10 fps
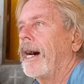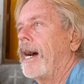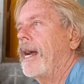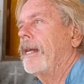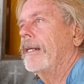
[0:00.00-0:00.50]

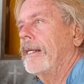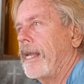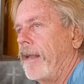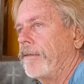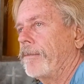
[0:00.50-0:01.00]
I
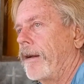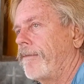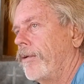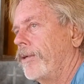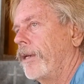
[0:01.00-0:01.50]
gave him my
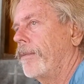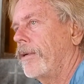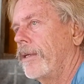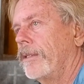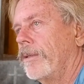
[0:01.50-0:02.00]
phone
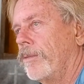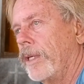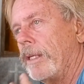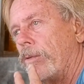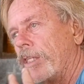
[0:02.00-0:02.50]
number, and
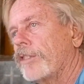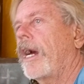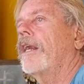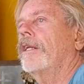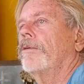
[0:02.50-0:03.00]
we
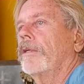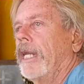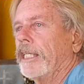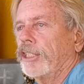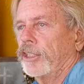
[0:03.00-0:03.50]
started a
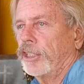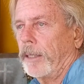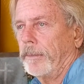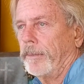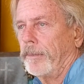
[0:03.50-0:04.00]

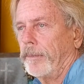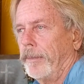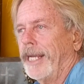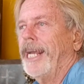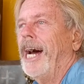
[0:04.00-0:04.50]
relationship.
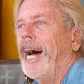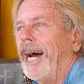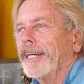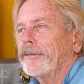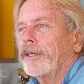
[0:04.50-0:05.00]

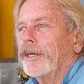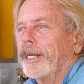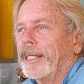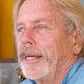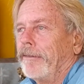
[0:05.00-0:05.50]
Because we're
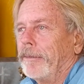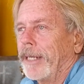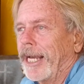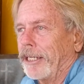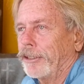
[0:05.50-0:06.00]
going to give
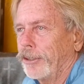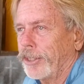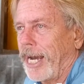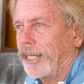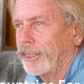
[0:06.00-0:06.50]
them like
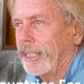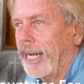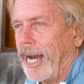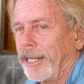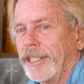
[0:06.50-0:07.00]

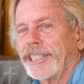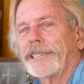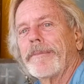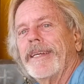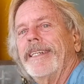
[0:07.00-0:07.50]

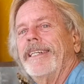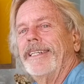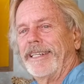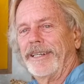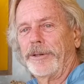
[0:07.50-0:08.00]
$2,000.
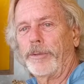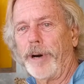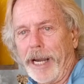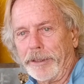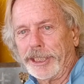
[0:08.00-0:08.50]

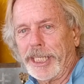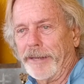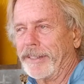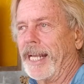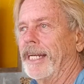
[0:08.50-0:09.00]
Why would you
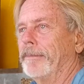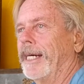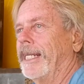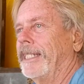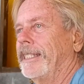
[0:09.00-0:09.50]
give to any
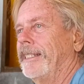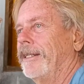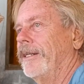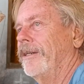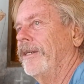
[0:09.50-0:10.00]
money
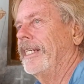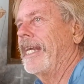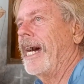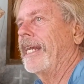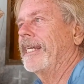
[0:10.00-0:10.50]
and
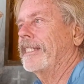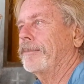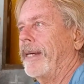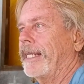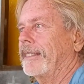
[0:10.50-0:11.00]
not
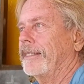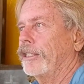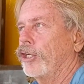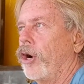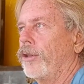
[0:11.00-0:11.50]
expect
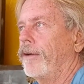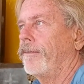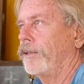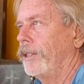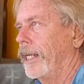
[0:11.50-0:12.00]
to know their
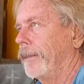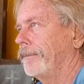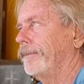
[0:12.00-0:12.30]
full name?